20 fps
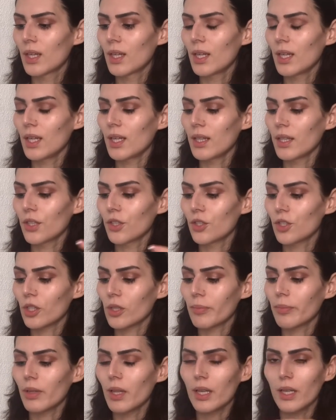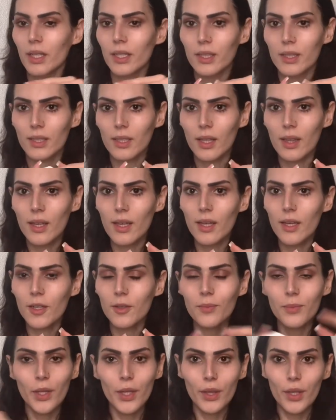And then you just plug it into there,
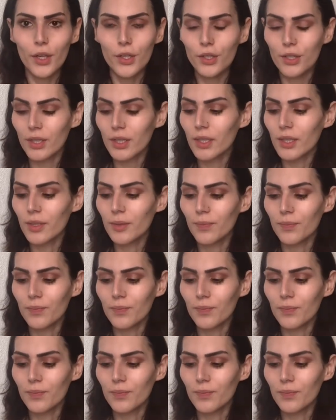and then you're good.